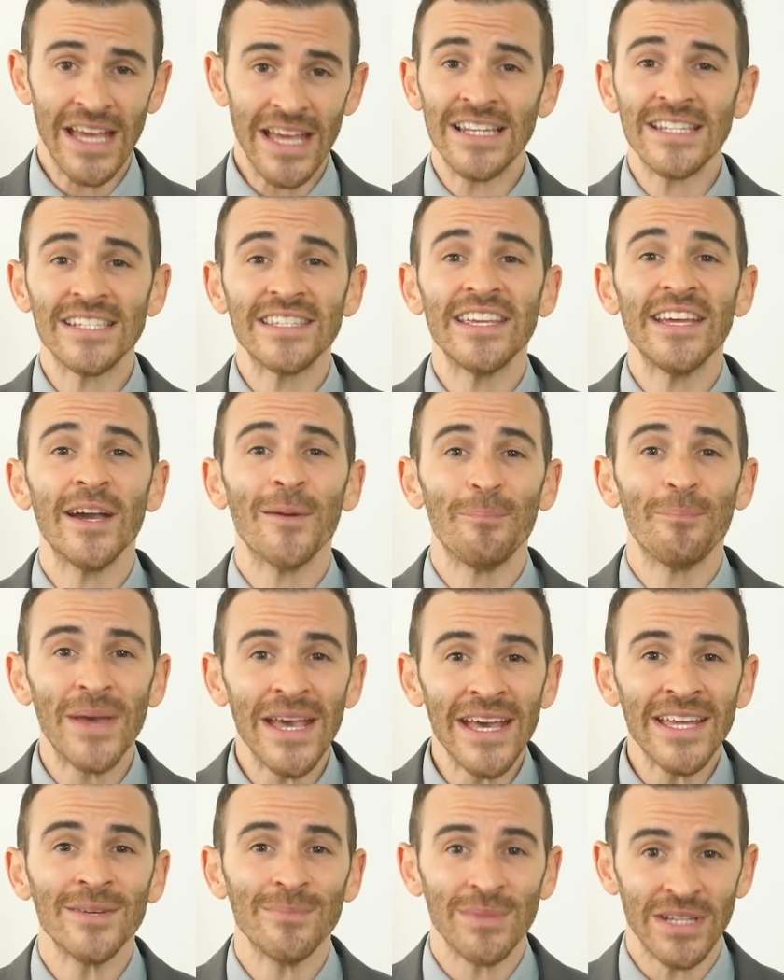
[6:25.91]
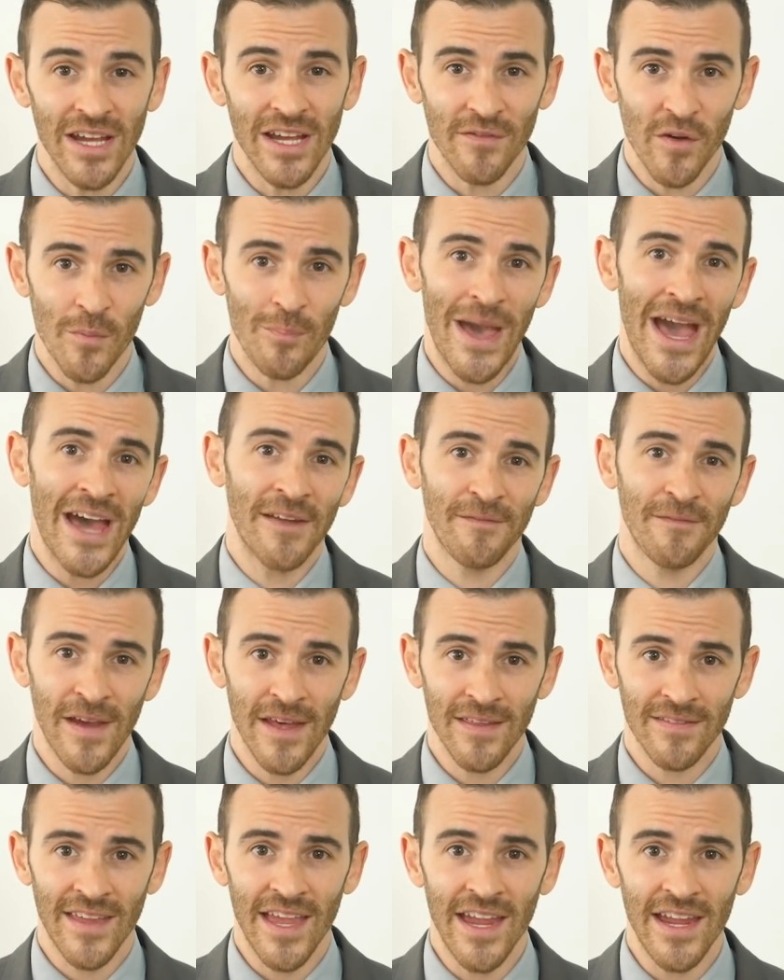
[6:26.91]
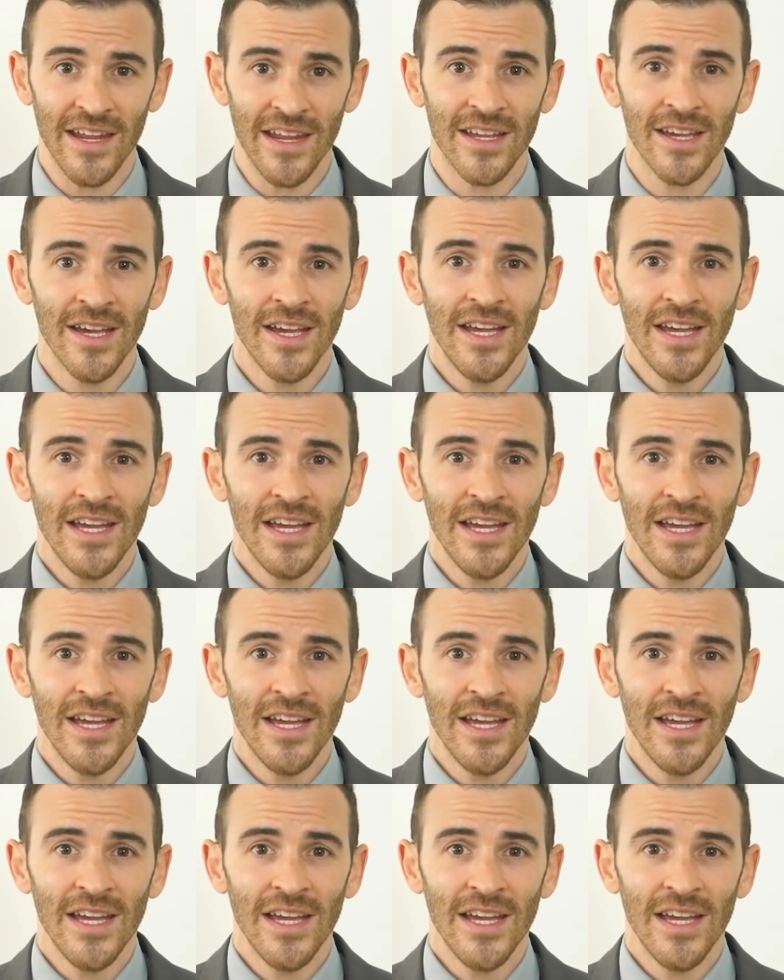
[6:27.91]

It is the epitome of a bad faith take.